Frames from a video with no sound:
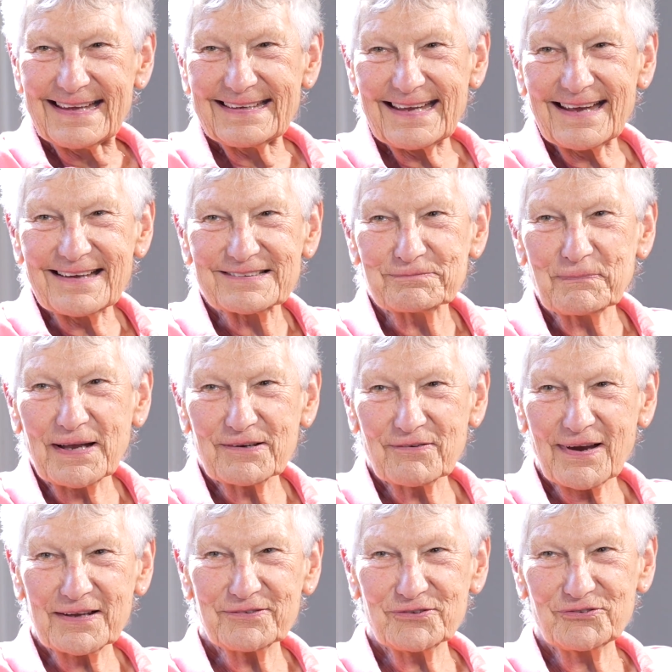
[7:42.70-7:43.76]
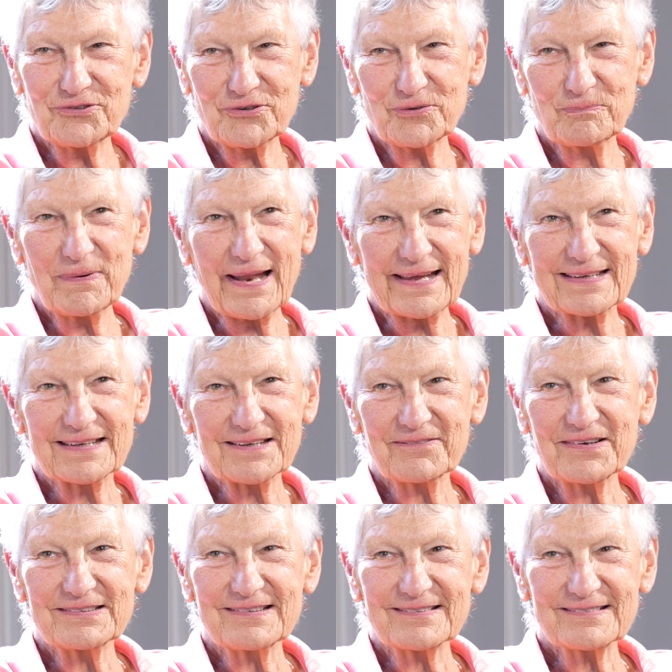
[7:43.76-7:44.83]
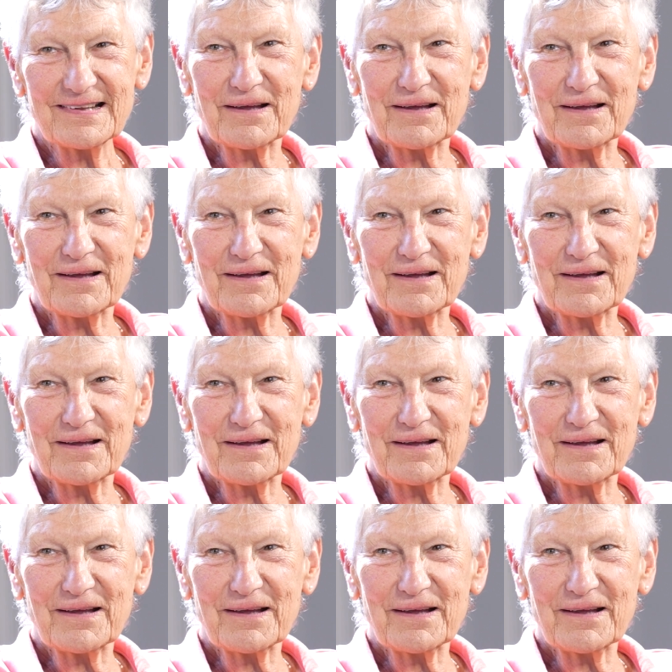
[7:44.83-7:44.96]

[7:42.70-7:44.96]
Yes, my gratitude blanket, which is